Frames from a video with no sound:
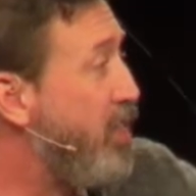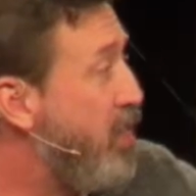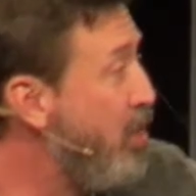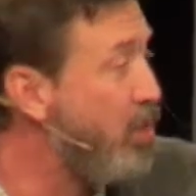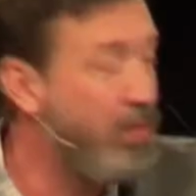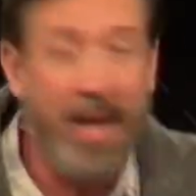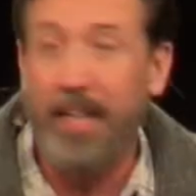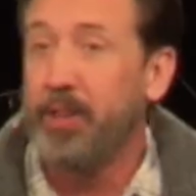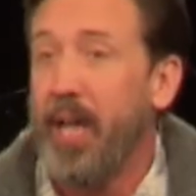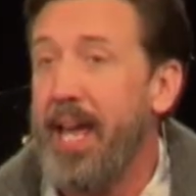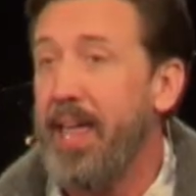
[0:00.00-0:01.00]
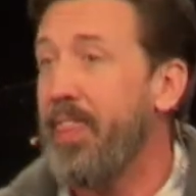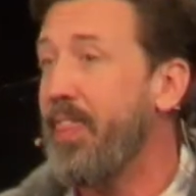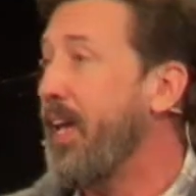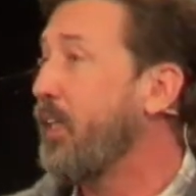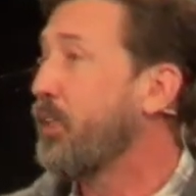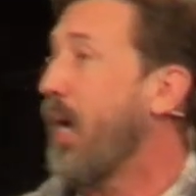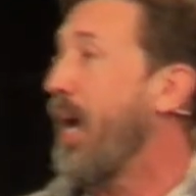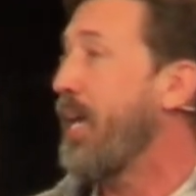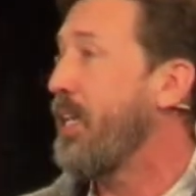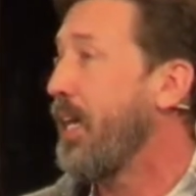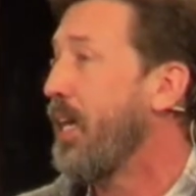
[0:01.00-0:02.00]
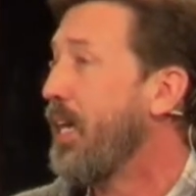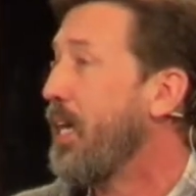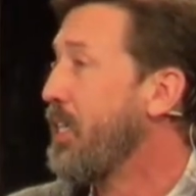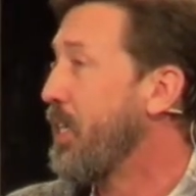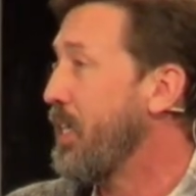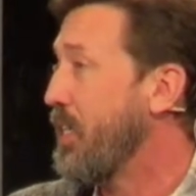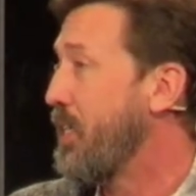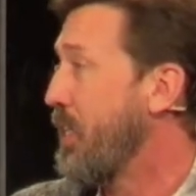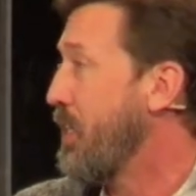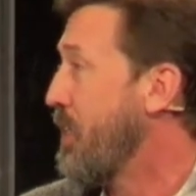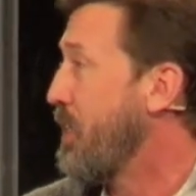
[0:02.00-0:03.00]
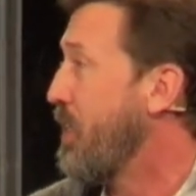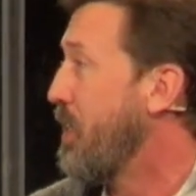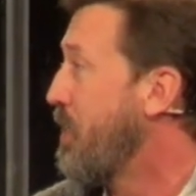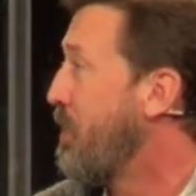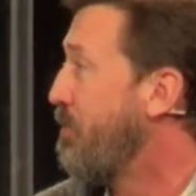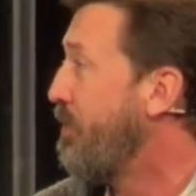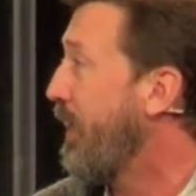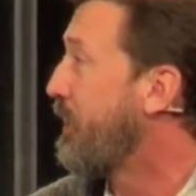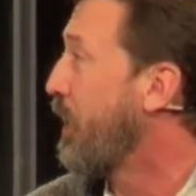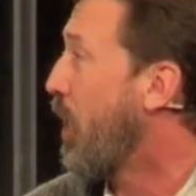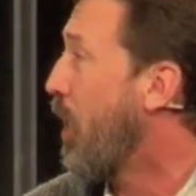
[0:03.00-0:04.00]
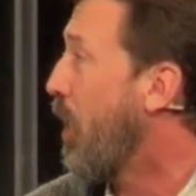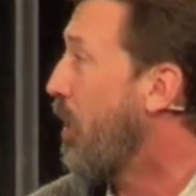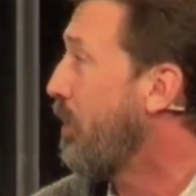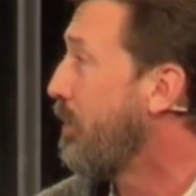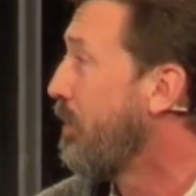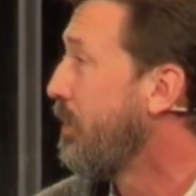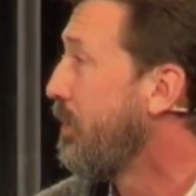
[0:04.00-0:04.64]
to do the right thing, trying to fix it all,